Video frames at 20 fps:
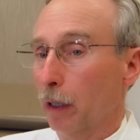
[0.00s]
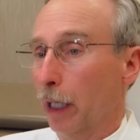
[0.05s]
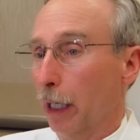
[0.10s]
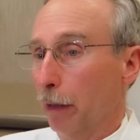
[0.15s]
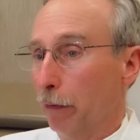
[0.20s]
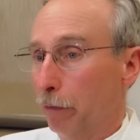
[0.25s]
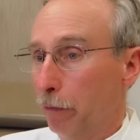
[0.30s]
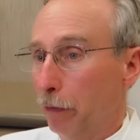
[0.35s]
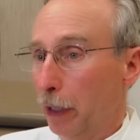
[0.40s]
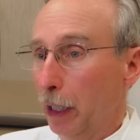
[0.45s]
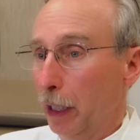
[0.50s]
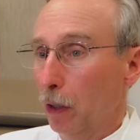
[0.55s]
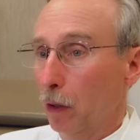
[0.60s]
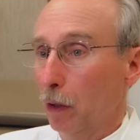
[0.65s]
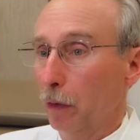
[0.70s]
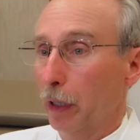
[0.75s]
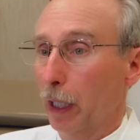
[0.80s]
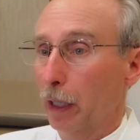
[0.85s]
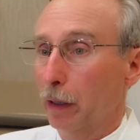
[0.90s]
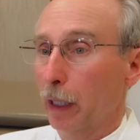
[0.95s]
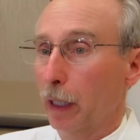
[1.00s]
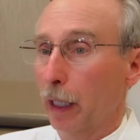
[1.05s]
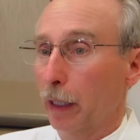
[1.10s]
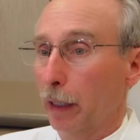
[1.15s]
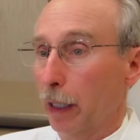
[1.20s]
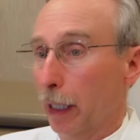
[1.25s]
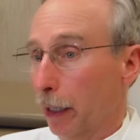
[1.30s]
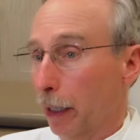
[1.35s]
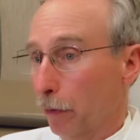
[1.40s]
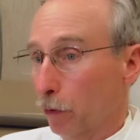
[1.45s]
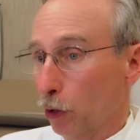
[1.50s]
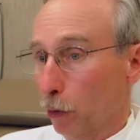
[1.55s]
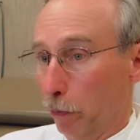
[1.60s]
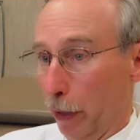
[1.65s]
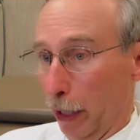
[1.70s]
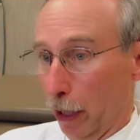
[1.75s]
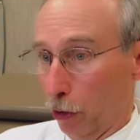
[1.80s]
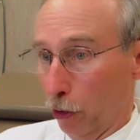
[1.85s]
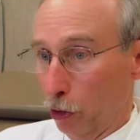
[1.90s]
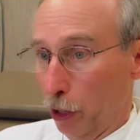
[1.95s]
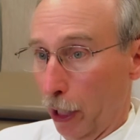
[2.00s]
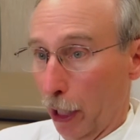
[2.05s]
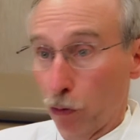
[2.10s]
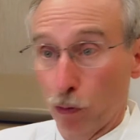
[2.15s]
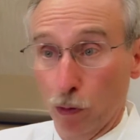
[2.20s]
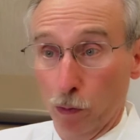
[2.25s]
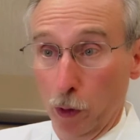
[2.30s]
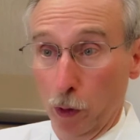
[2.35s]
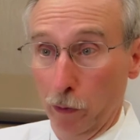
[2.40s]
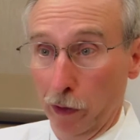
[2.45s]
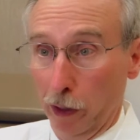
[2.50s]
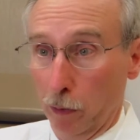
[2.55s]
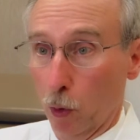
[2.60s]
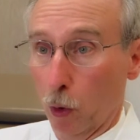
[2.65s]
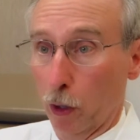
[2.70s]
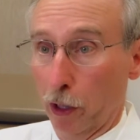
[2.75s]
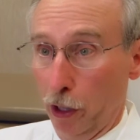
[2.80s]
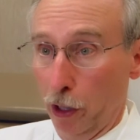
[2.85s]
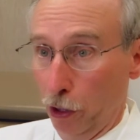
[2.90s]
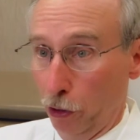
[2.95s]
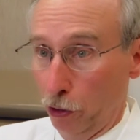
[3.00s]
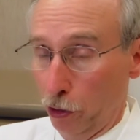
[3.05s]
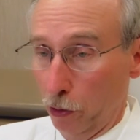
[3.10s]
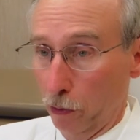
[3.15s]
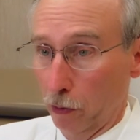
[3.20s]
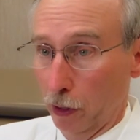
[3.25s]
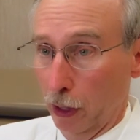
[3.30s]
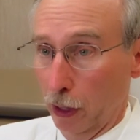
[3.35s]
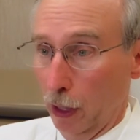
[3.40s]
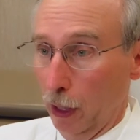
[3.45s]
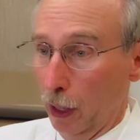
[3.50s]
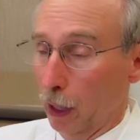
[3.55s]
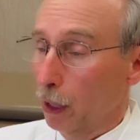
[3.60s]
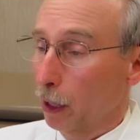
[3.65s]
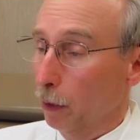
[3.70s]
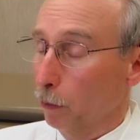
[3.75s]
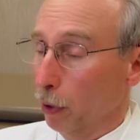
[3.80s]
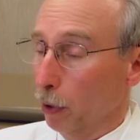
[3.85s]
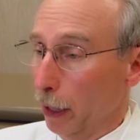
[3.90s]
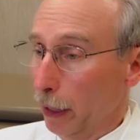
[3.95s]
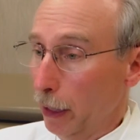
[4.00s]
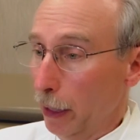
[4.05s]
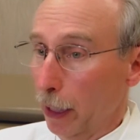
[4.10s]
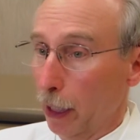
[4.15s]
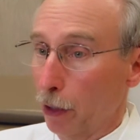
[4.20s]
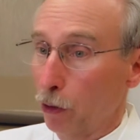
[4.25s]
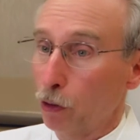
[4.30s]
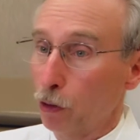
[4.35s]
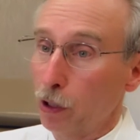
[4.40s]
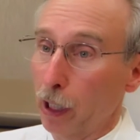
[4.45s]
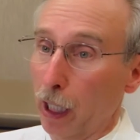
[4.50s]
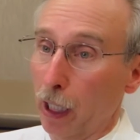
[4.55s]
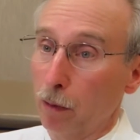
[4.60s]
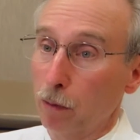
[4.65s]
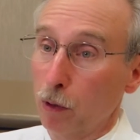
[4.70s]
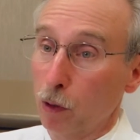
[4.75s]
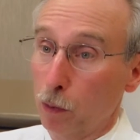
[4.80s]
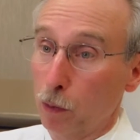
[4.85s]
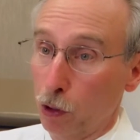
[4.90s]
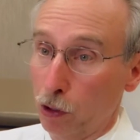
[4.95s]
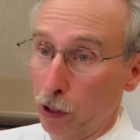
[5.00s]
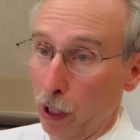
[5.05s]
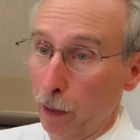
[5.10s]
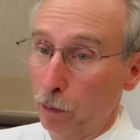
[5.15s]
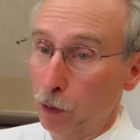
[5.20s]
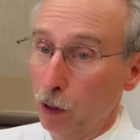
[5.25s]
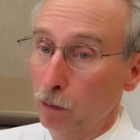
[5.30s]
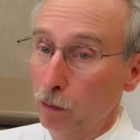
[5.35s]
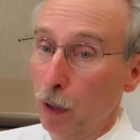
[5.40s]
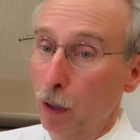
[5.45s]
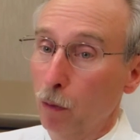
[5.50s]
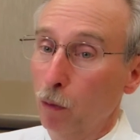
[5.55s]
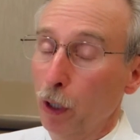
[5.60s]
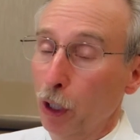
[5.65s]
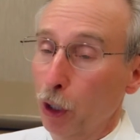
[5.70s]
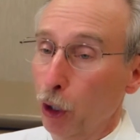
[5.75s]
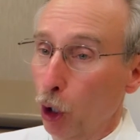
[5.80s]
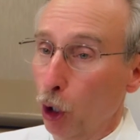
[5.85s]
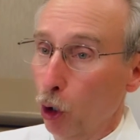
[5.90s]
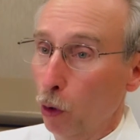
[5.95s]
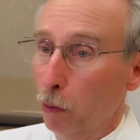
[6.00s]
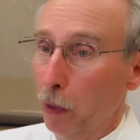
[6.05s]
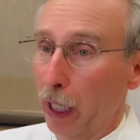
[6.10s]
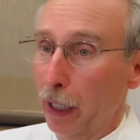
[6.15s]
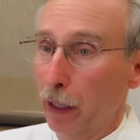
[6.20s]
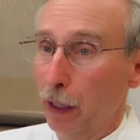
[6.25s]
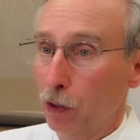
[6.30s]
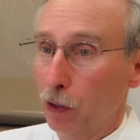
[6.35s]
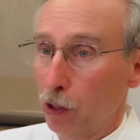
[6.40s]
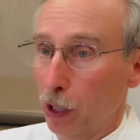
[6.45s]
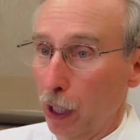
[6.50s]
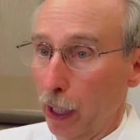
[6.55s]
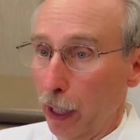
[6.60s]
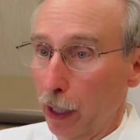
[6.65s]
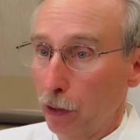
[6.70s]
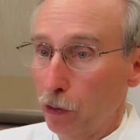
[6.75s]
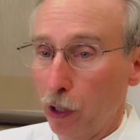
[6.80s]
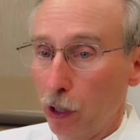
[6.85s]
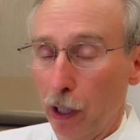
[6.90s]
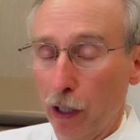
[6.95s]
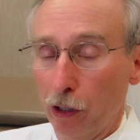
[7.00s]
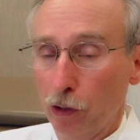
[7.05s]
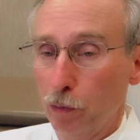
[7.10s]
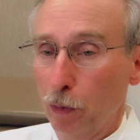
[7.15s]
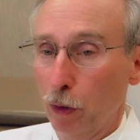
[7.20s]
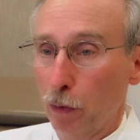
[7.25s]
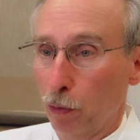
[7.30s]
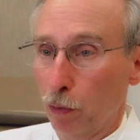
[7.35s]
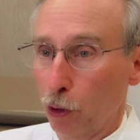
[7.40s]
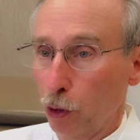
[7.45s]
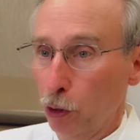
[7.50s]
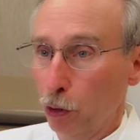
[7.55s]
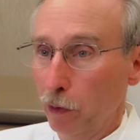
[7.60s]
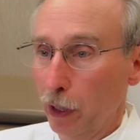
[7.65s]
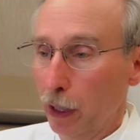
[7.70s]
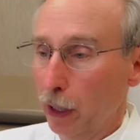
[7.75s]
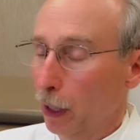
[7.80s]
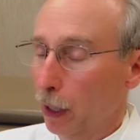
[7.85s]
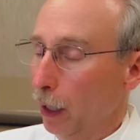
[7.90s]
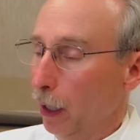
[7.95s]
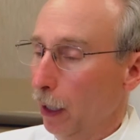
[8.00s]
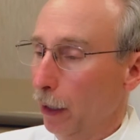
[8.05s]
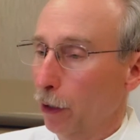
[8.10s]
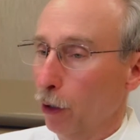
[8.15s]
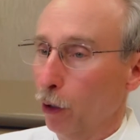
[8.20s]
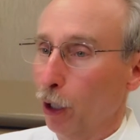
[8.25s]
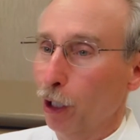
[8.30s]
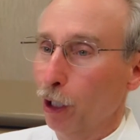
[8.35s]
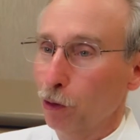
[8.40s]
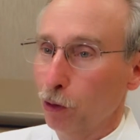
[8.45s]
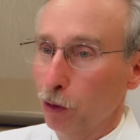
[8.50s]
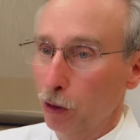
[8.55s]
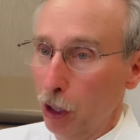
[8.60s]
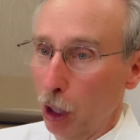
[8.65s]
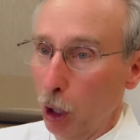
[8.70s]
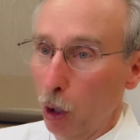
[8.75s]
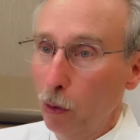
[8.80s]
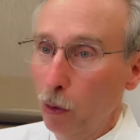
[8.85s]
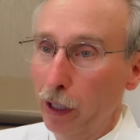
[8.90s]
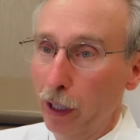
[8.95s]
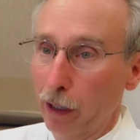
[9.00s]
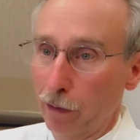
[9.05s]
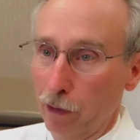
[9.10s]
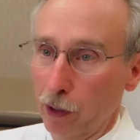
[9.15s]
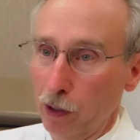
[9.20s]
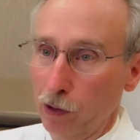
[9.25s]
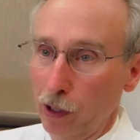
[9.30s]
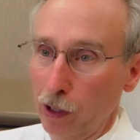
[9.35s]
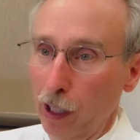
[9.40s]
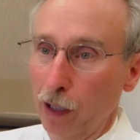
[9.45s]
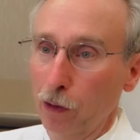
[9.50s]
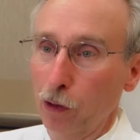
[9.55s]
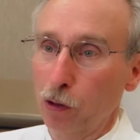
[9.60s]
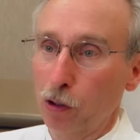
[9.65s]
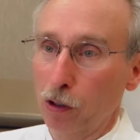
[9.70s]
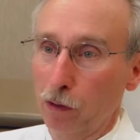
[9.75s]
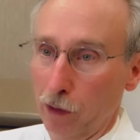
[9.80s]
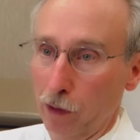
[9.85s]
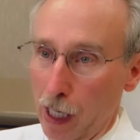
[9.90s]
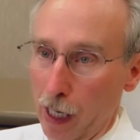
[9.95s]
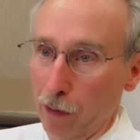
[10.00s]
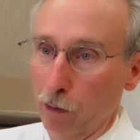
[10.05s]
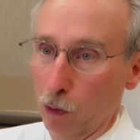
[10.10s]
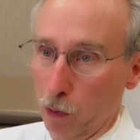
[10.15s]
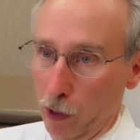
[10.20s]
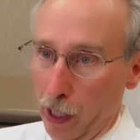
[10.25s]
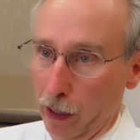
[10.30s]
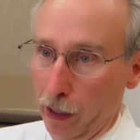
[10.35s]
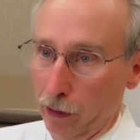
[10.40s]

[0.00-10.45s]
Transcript: They feel that it gives a better chance of removing more tissue. Completely understandable perception, but we know by the science, it has been proven, there is no difference in the survival rate.